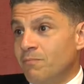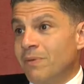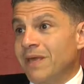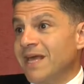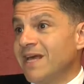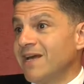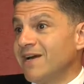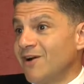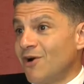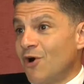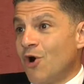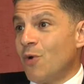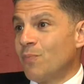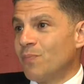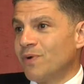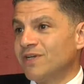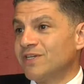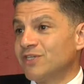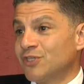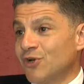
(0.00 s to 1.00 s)
big
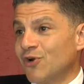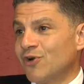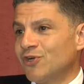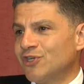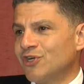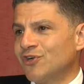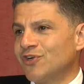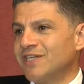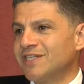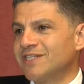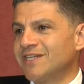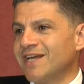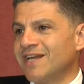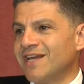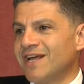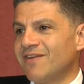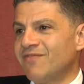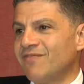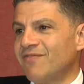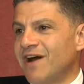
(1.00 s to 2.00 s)
open surgeries.
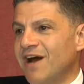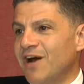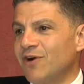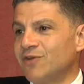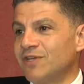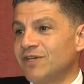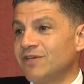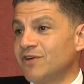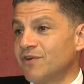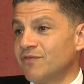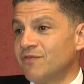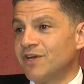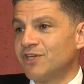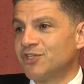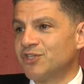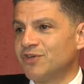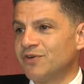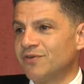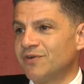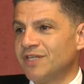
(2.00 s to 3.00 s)
And I found
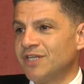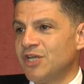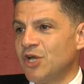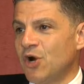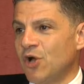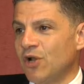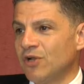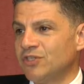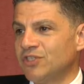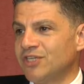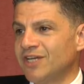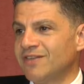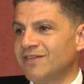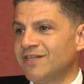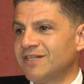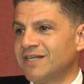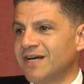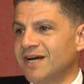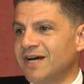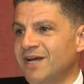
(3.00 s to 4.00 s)
interventional radiology at
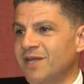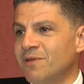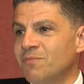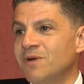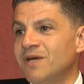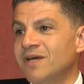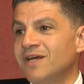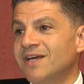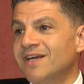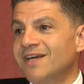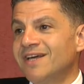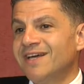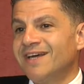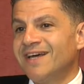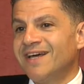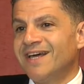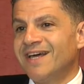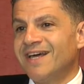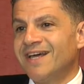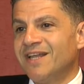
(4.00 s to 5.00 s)
the time.
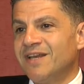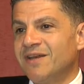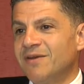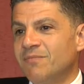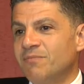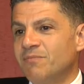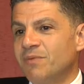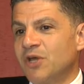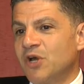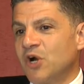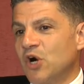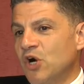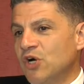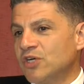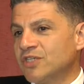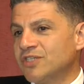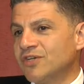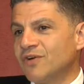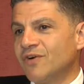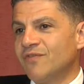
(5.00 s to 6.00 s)
And
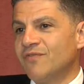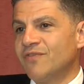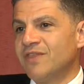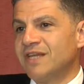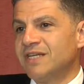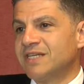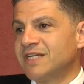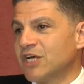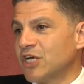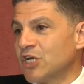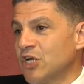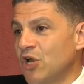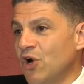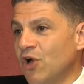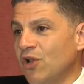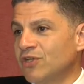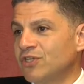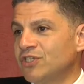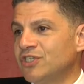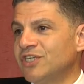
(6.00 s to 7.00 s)
because of the
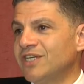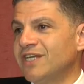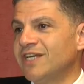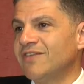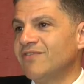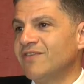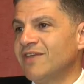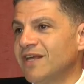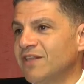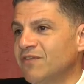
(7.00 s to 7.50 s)
technology and